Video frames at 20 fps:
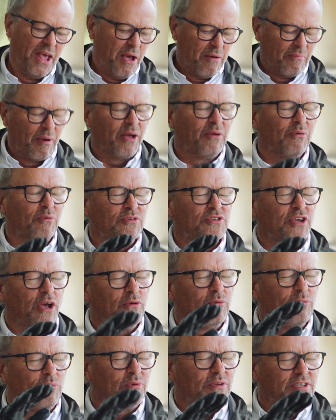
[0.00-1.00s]
But
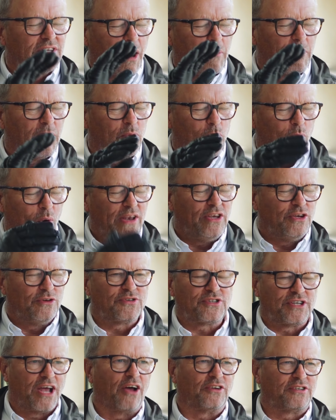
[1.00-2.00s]
so tell me when you
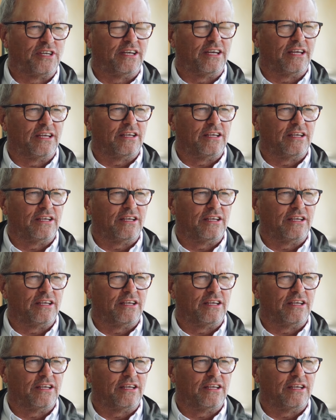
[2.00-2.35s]
started it.